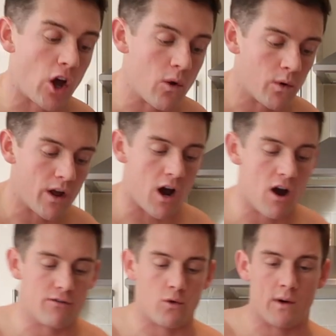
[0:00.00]
don't want to
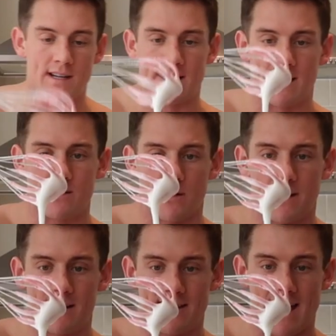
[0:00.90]
over whisk it, so I
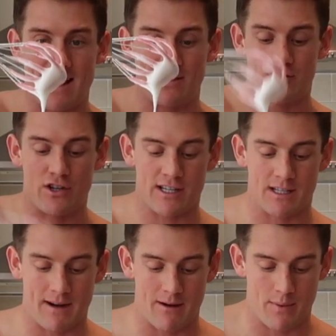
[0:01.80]
think that is just
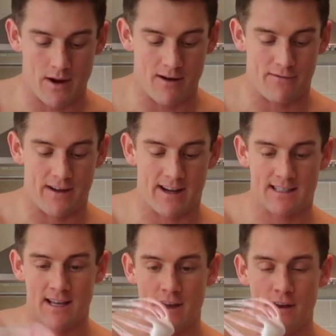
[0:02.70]
about
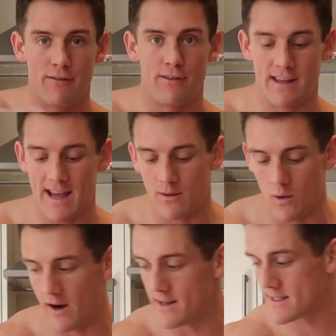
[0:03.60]
perfect for the egg
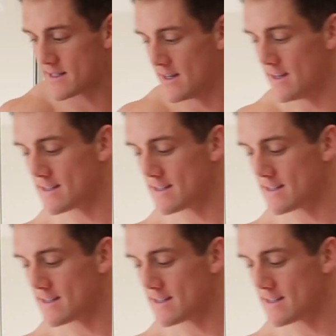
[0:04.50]
whites.